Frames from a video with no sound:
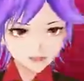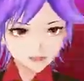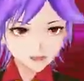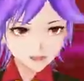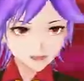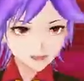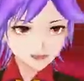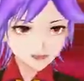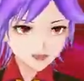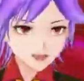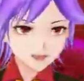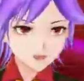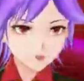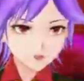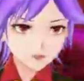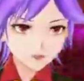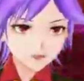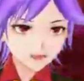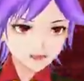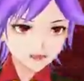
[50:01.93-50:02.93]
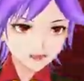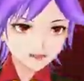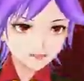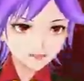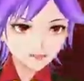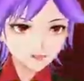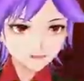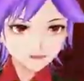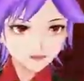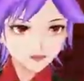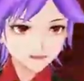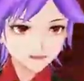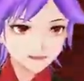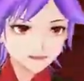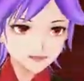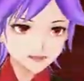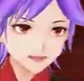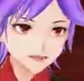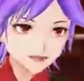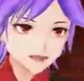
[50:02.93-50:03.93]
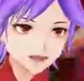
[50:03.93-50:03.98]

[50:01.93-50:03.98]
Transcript: while, while that cutscene was playing, I